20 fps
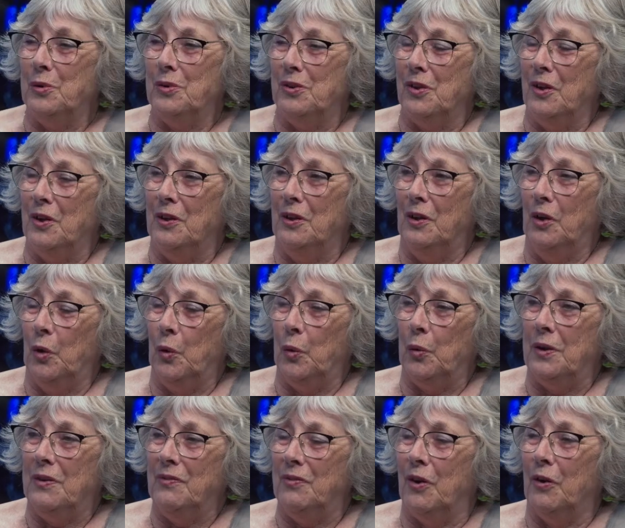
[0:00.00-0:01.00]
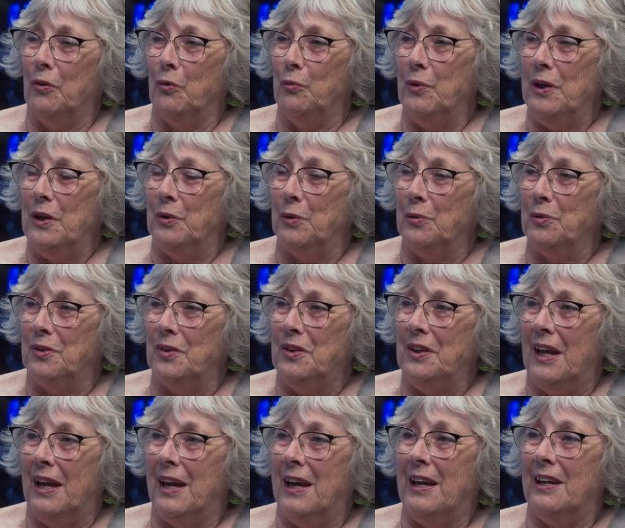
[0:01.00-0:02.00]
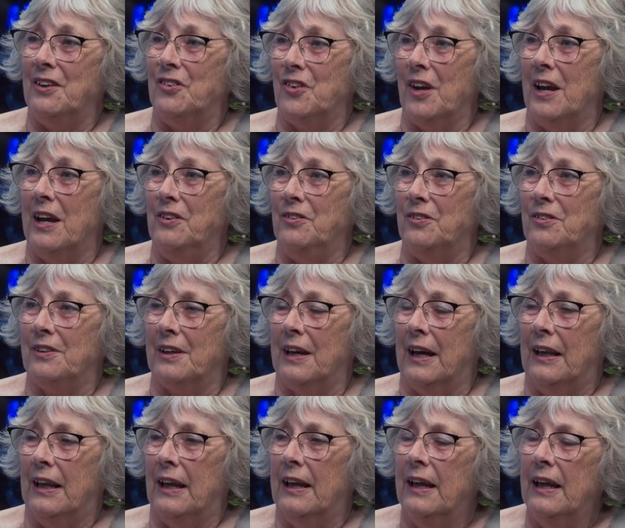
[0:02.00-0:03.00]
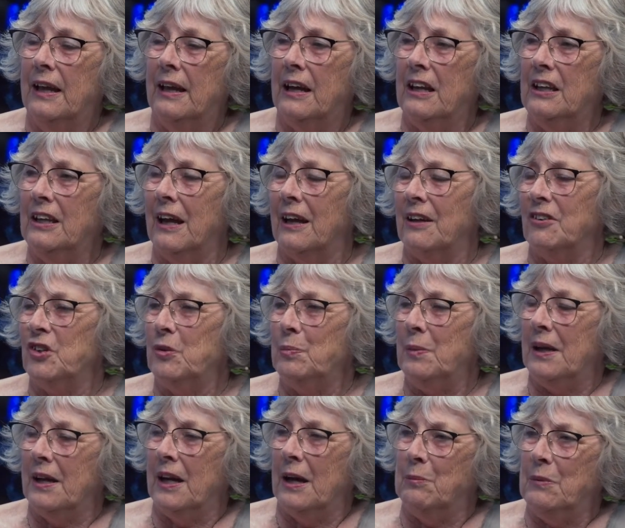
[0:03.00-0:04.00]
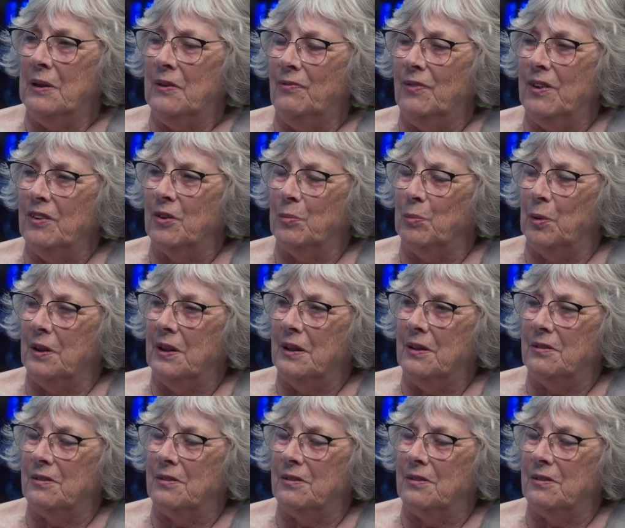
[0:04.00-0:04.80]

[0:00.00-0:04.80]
certain look, you've got wrinkles and your hair changes colour, and you actually become invisible in